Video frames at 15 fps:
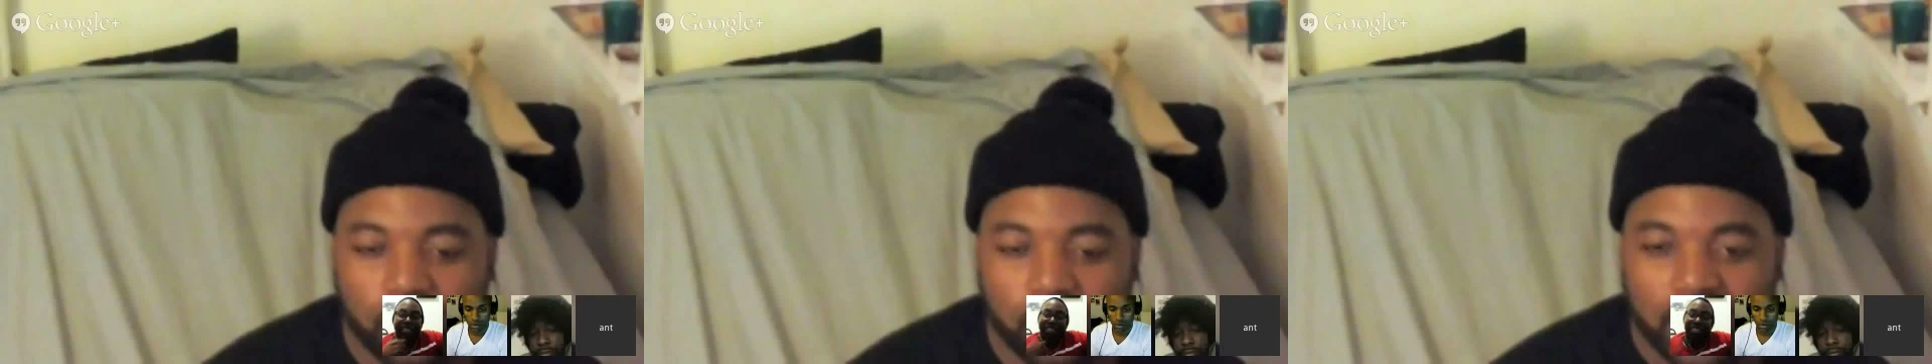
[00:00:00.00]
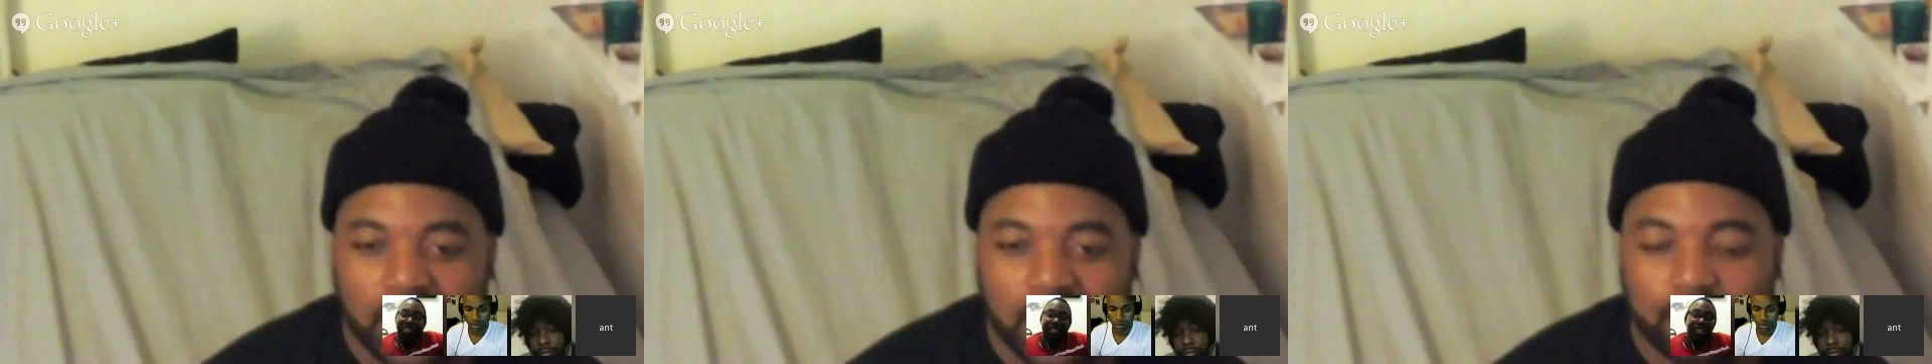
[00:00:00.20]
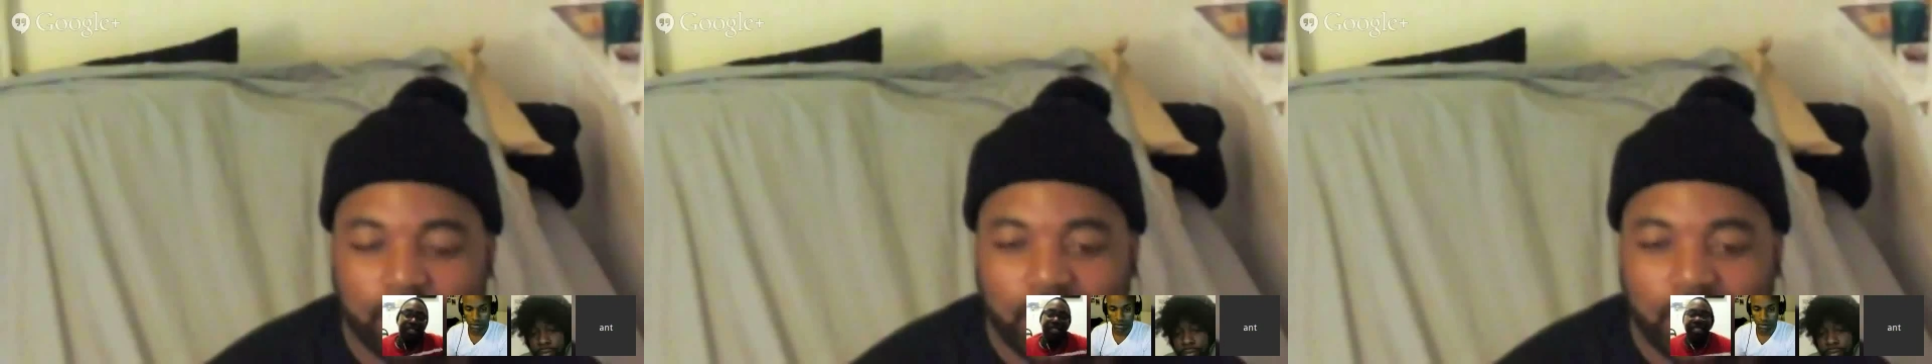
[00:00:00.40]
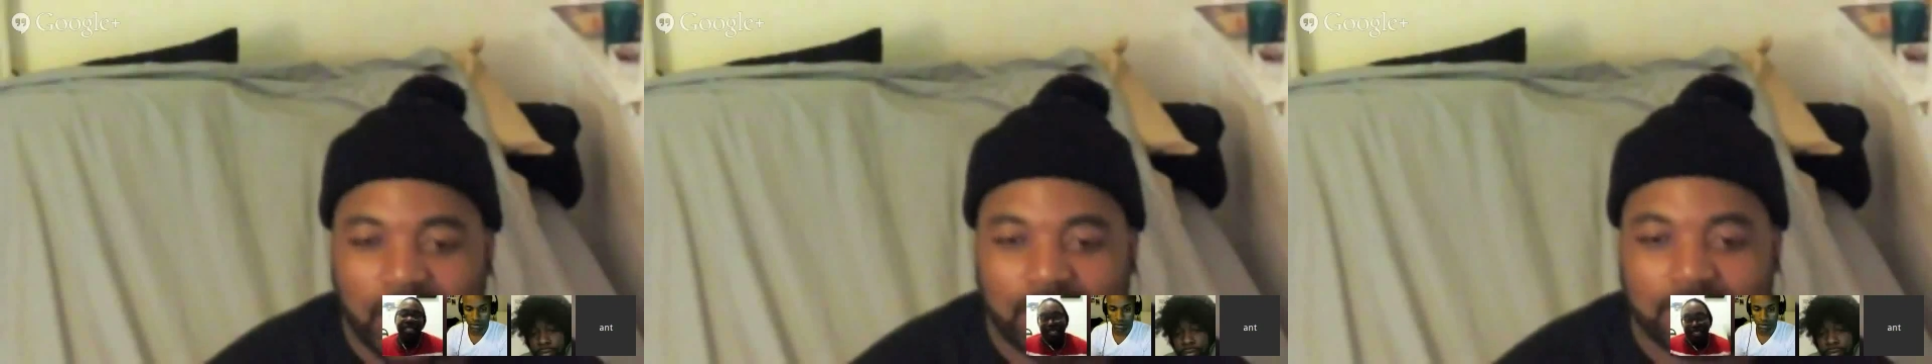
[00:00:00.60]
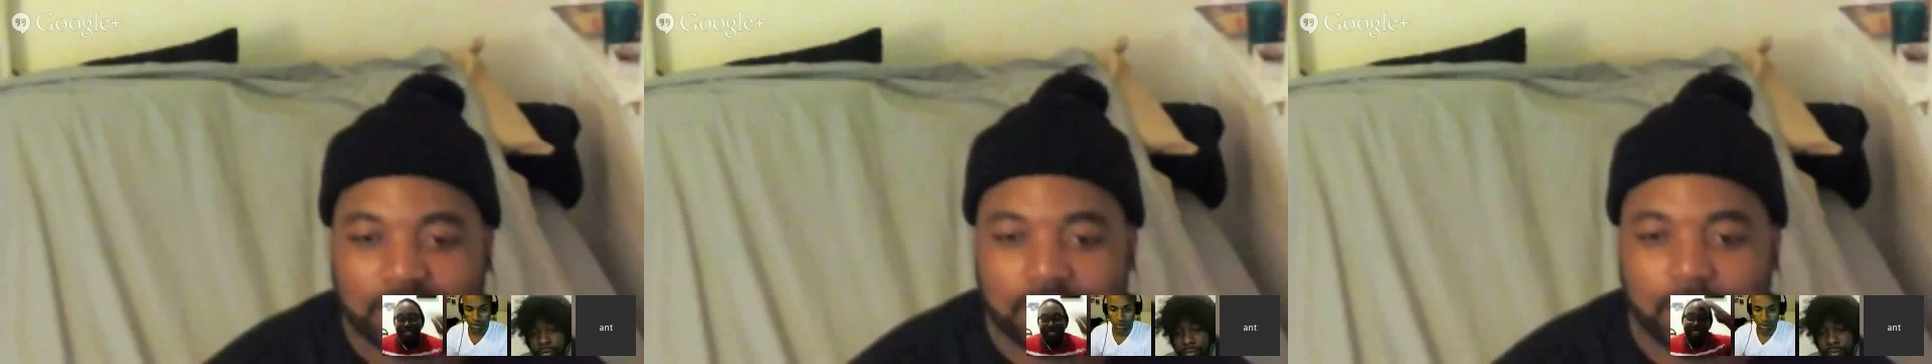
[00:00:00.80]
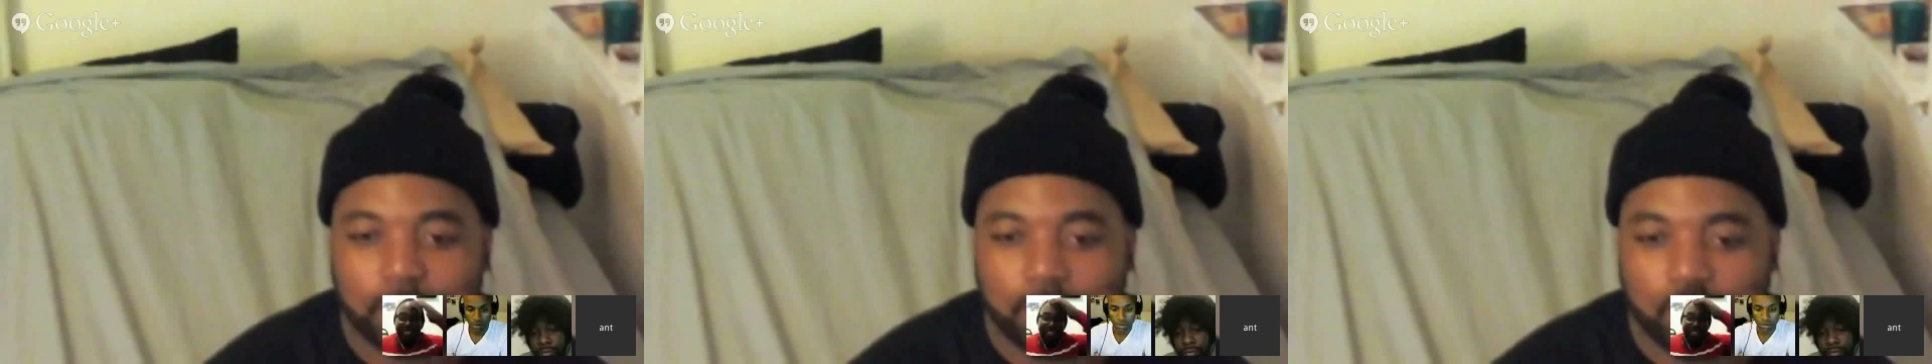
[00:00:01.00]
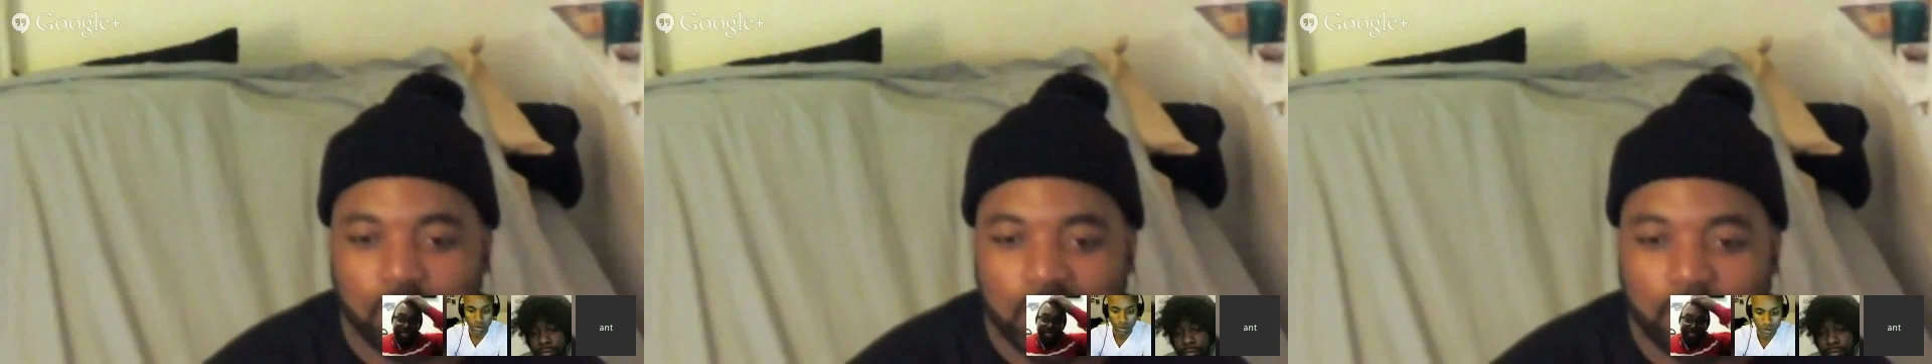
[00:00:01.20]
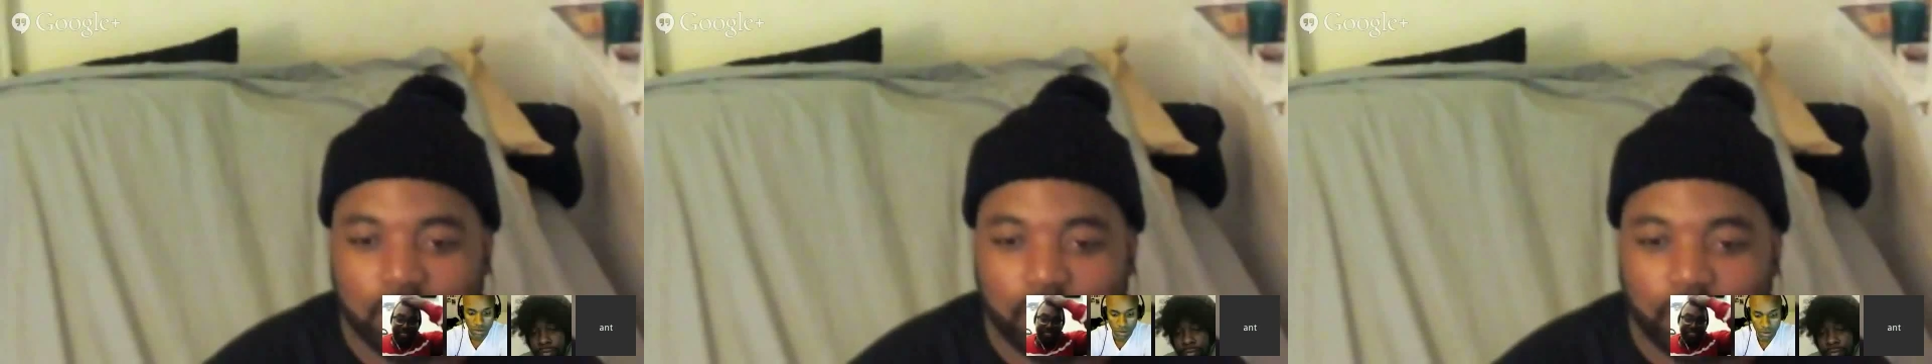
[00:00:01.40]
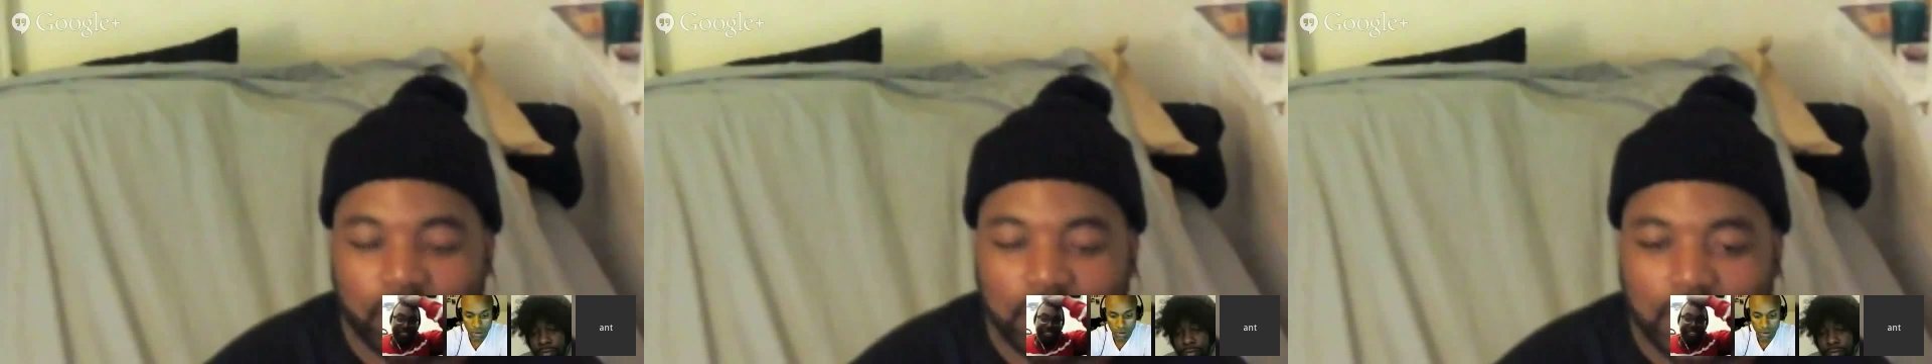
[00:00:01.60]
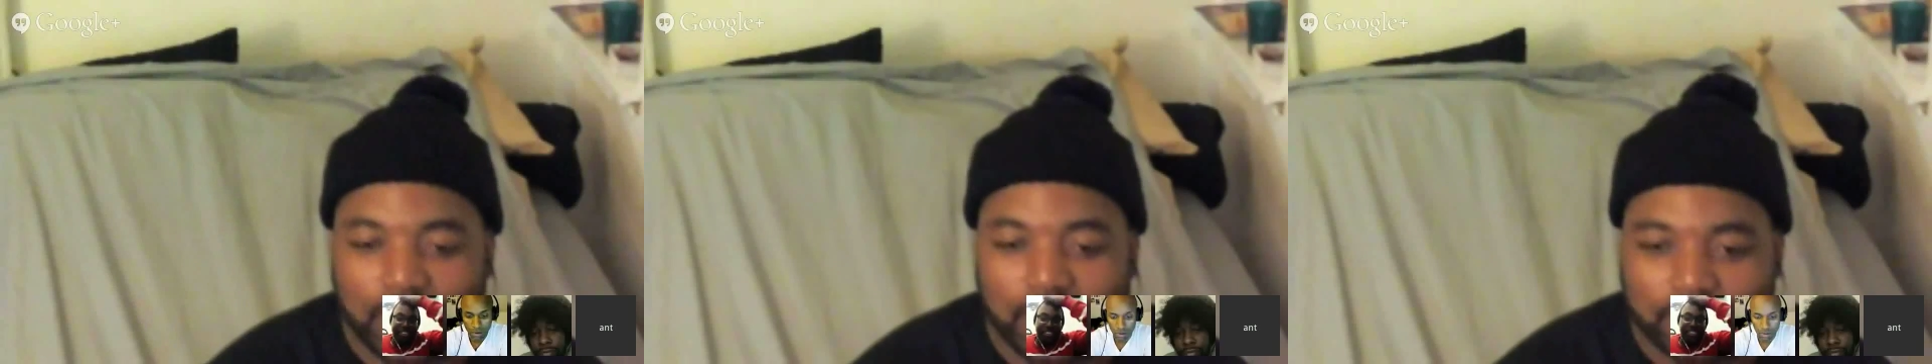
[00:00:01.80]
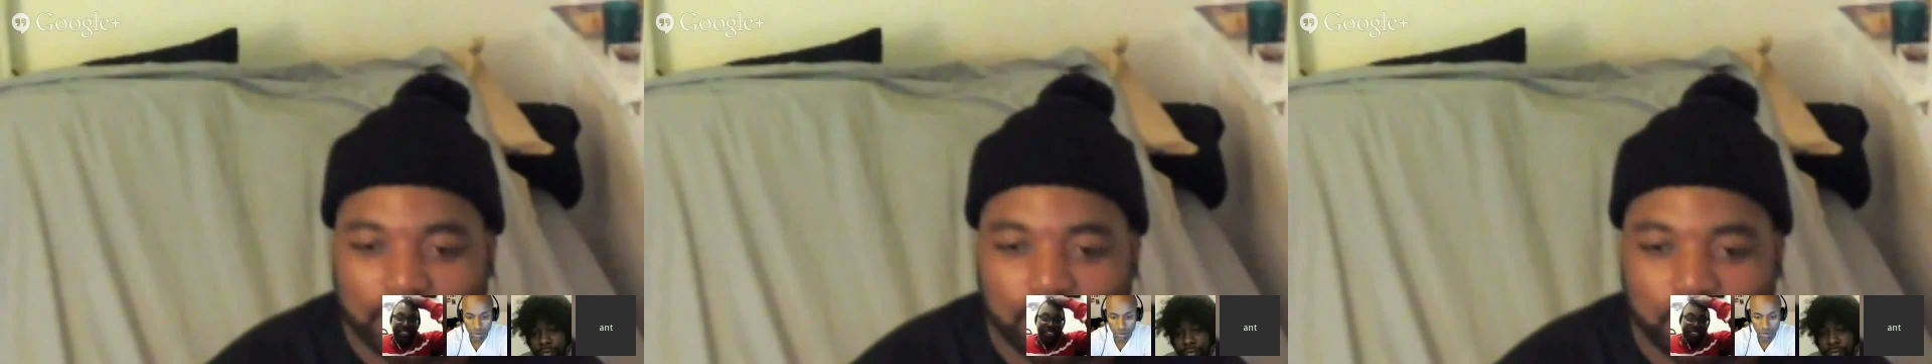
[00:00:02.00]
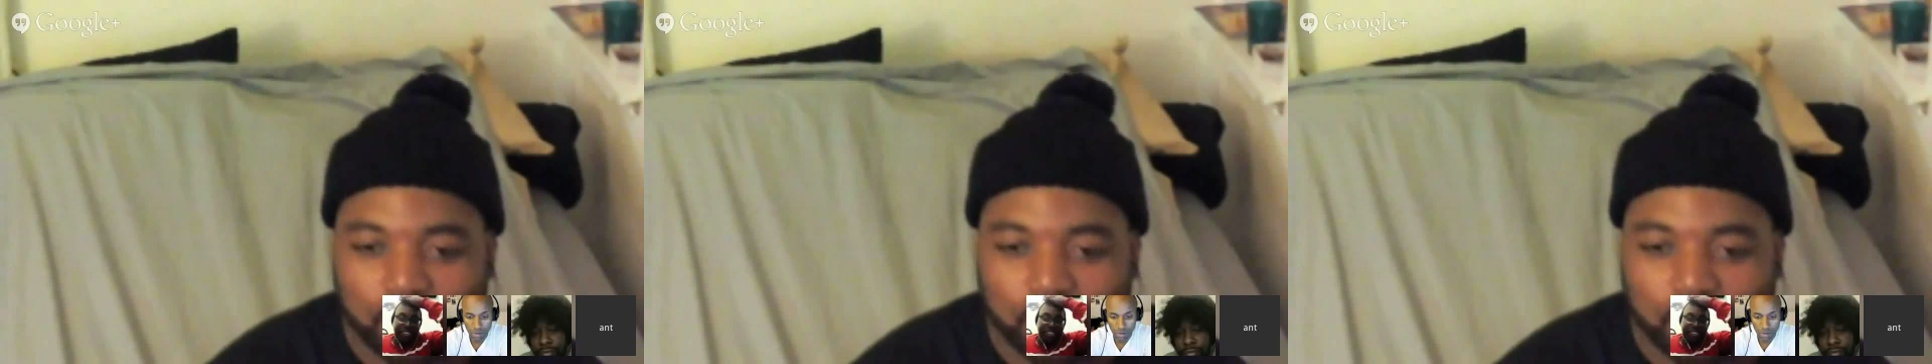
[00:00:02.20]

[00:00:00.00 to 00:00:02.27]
if I give a $5 tip, you give a $50 tip,